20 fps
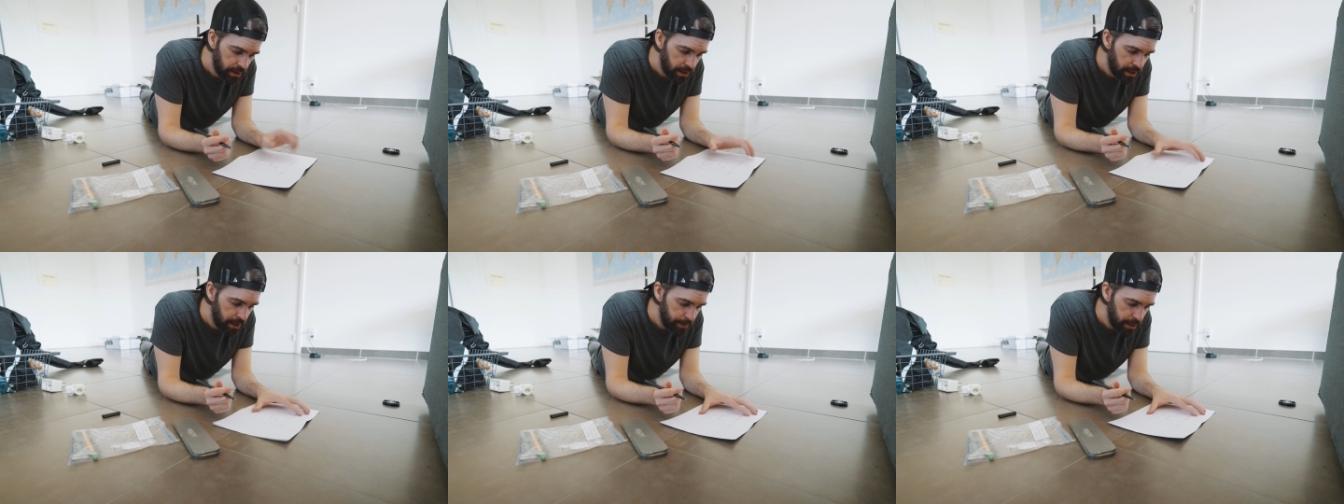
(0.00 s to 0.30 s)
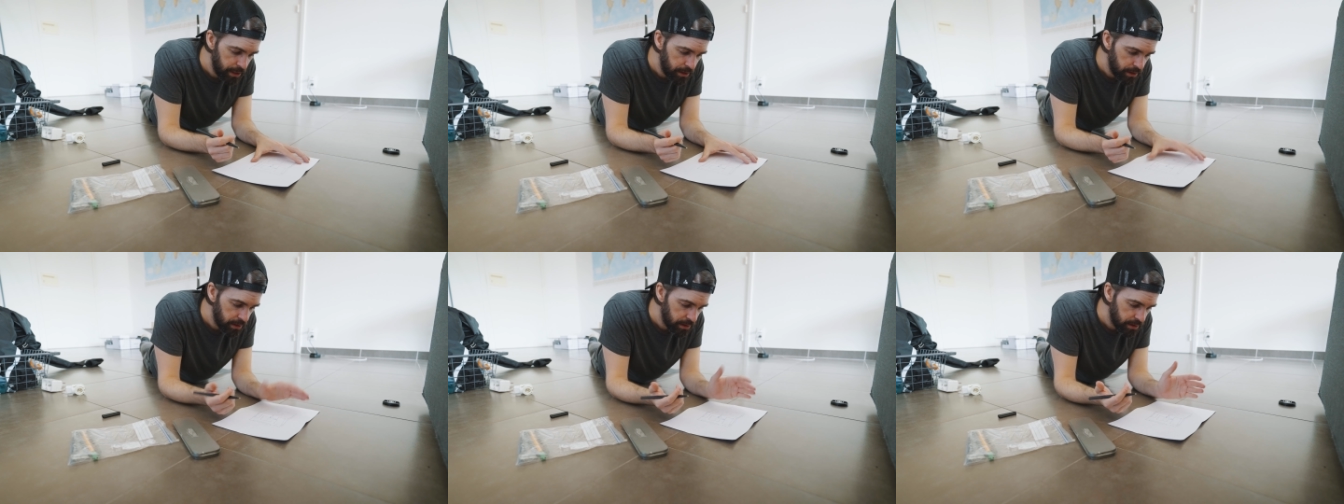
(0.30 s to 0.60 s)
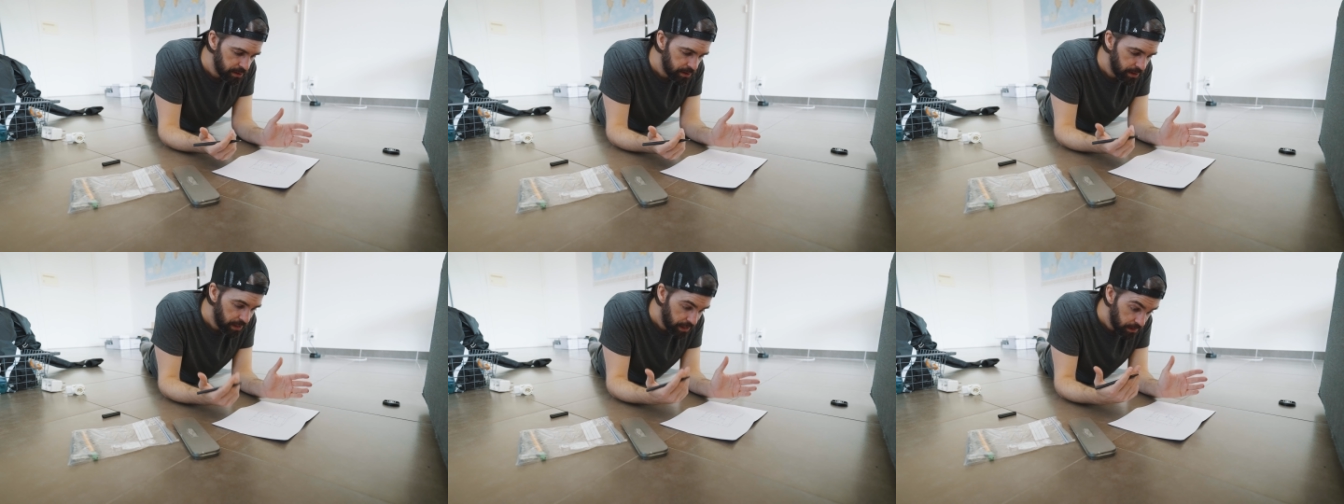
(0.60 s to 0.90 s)
I mean,
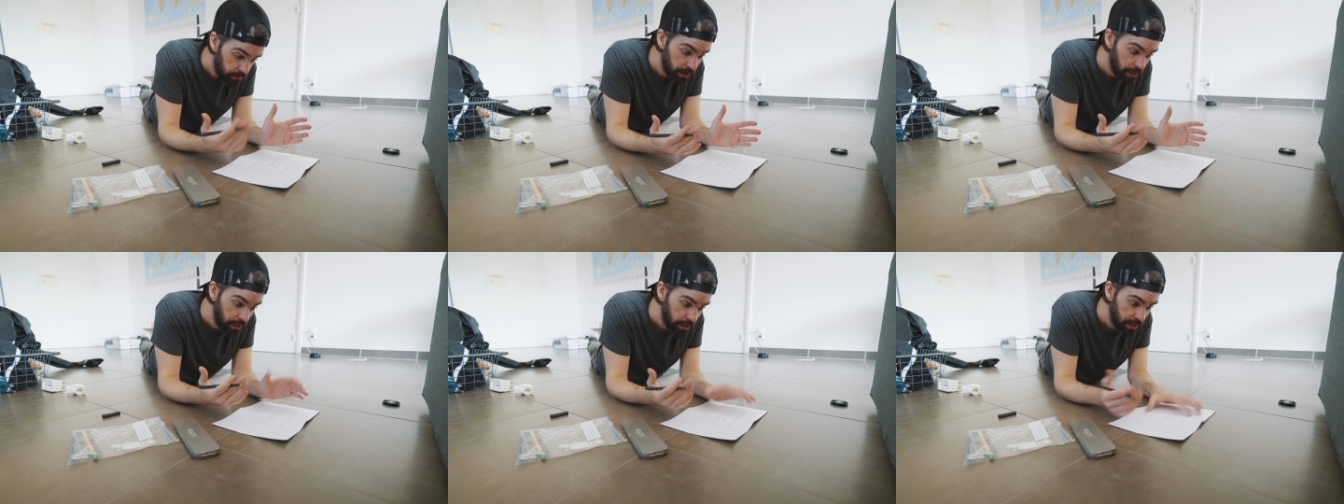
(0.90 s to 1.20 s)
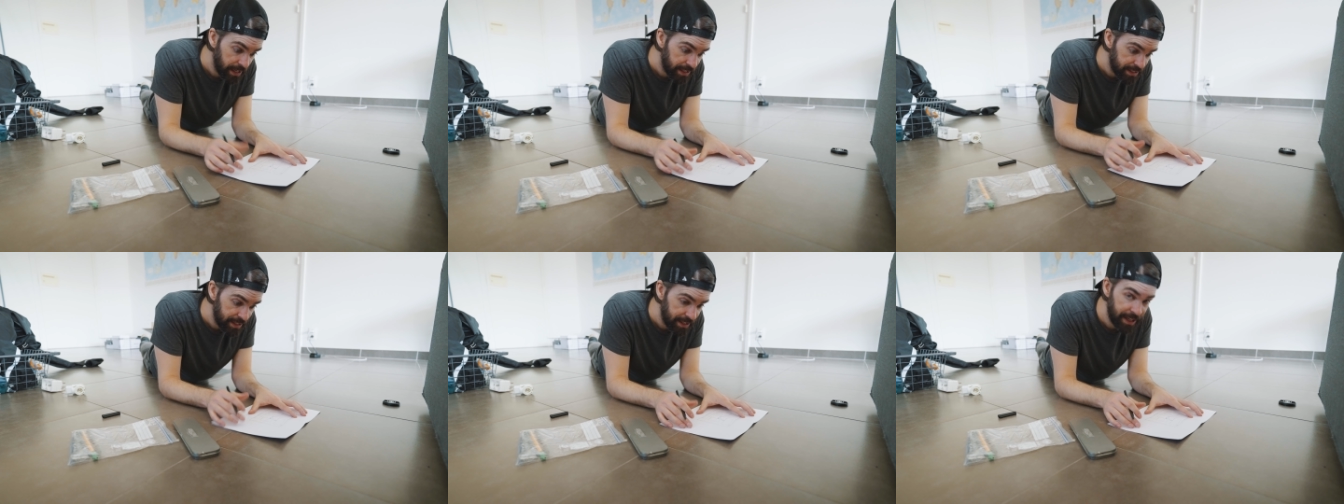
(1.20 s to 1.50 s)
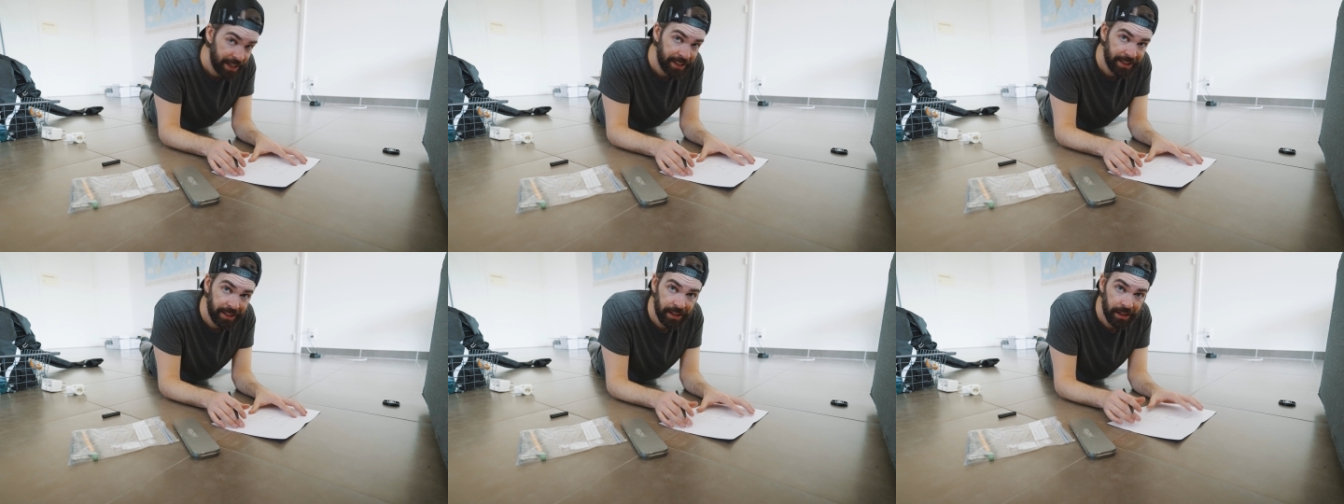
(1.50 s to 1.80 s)
I really like that
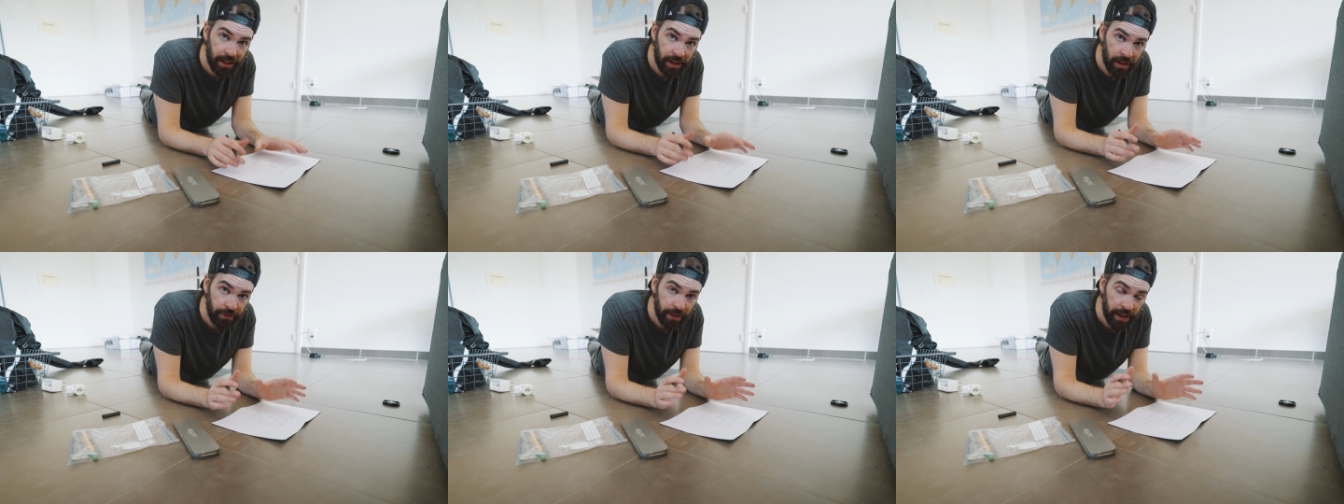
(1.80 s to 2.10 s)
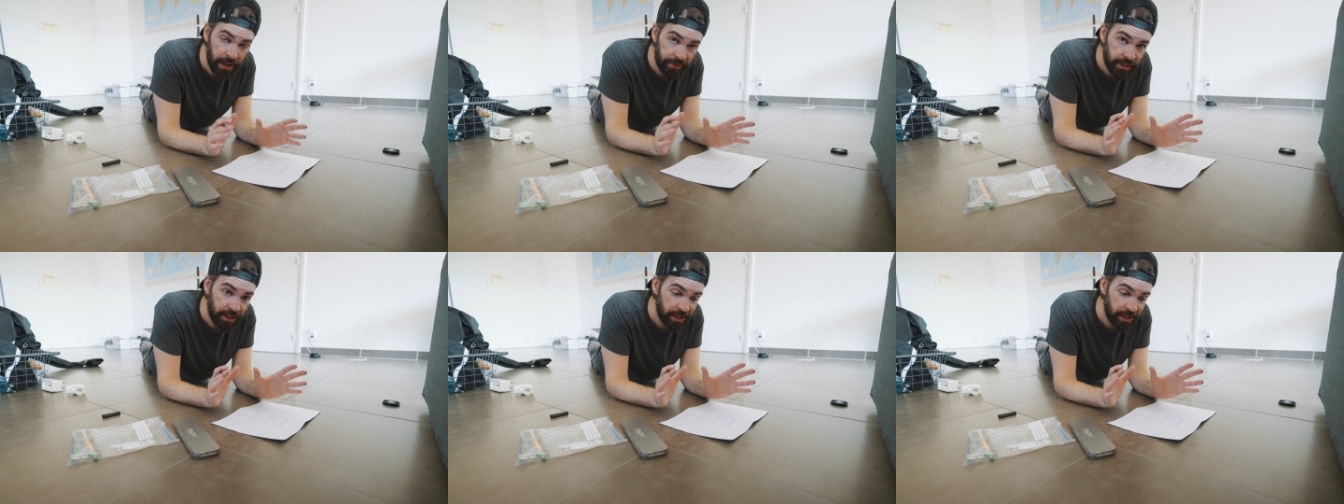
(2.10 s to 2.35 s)
idea of having